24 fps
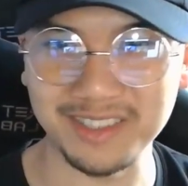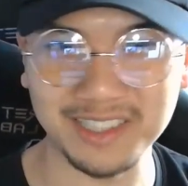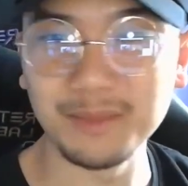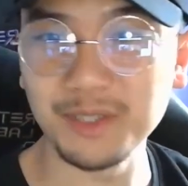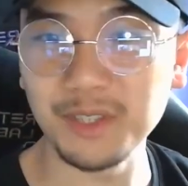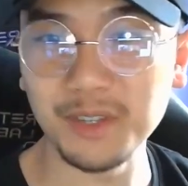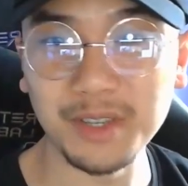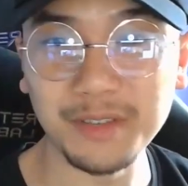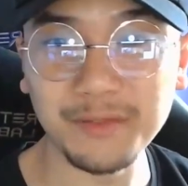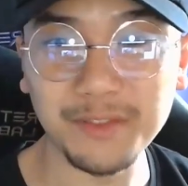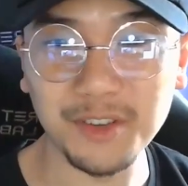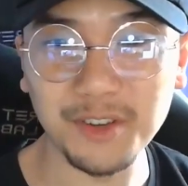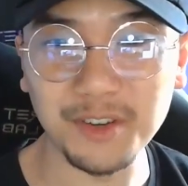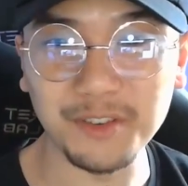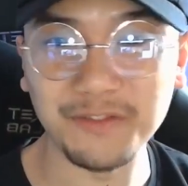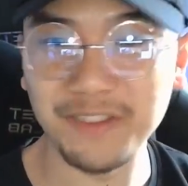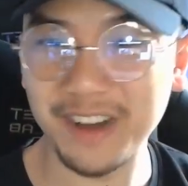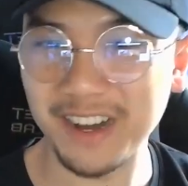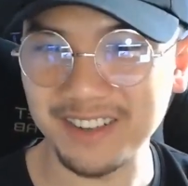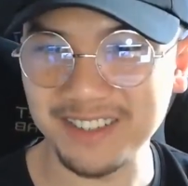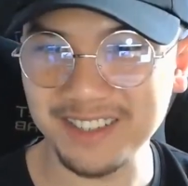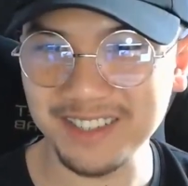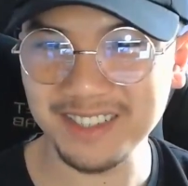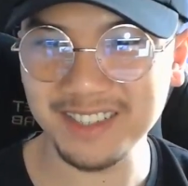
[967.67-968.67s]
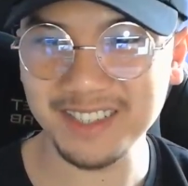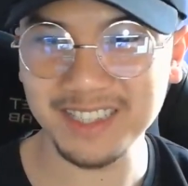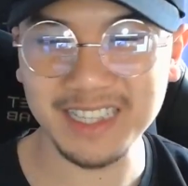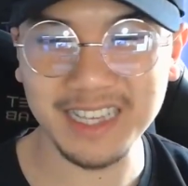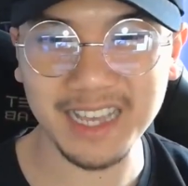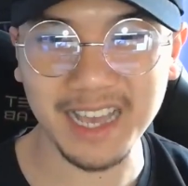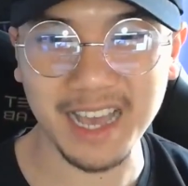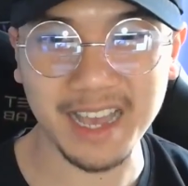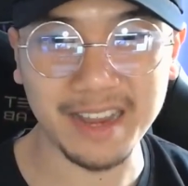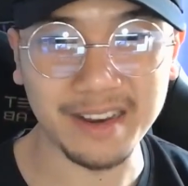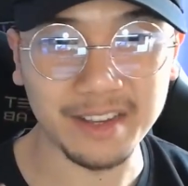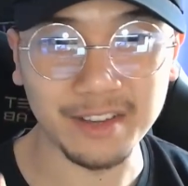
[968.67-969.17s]
So if you're founders
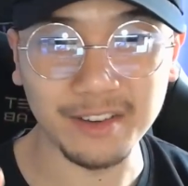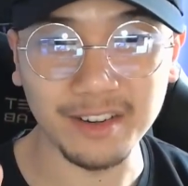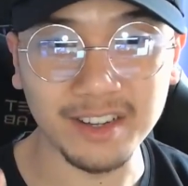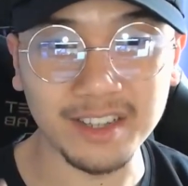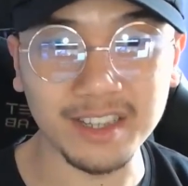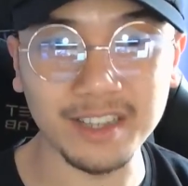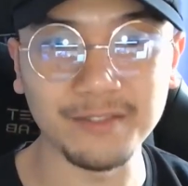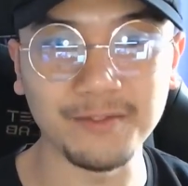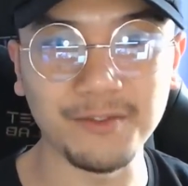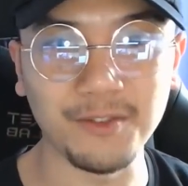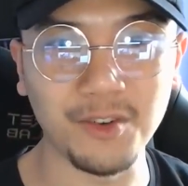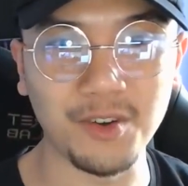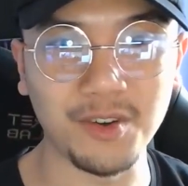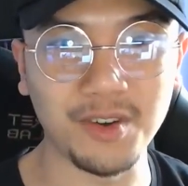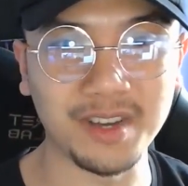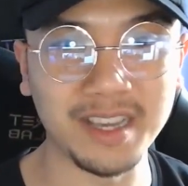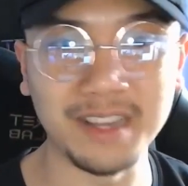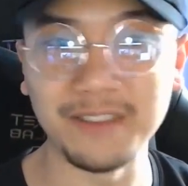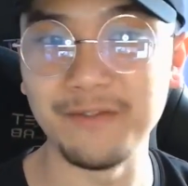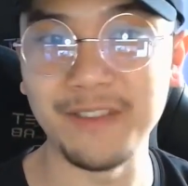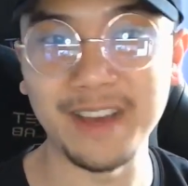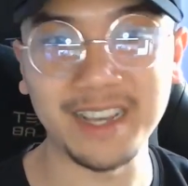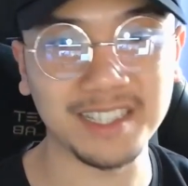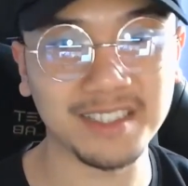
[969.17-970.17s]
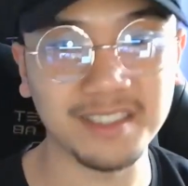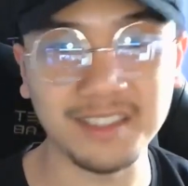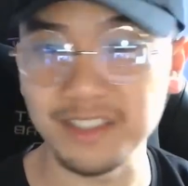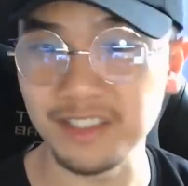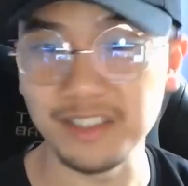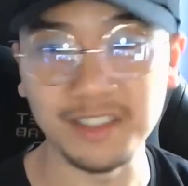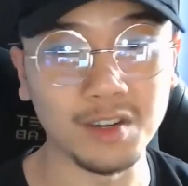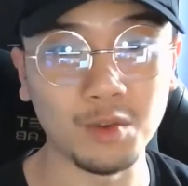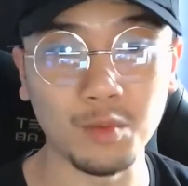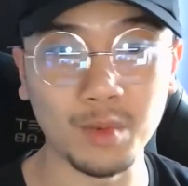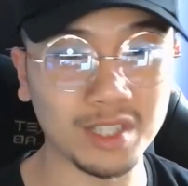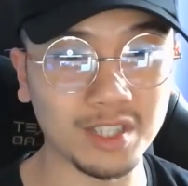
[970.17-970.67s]
and you're looking for investor, you
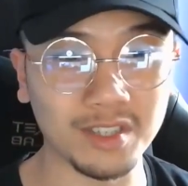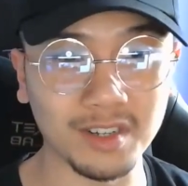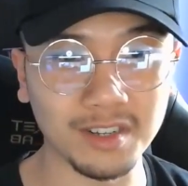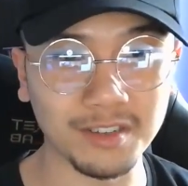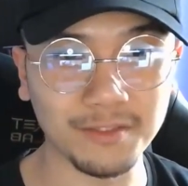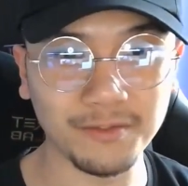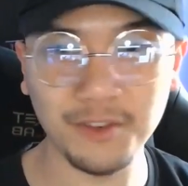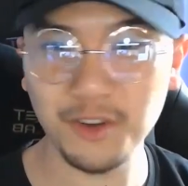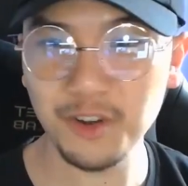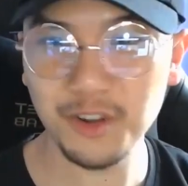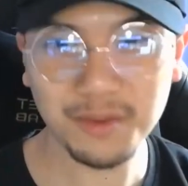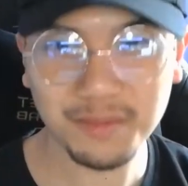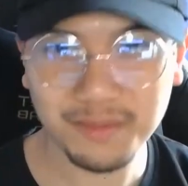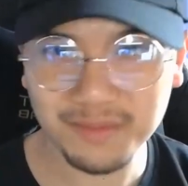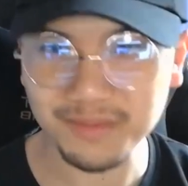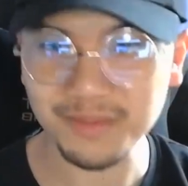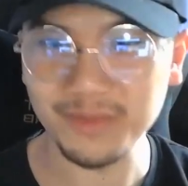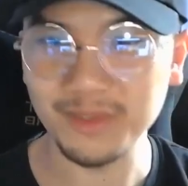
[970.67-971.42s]
know what to look for.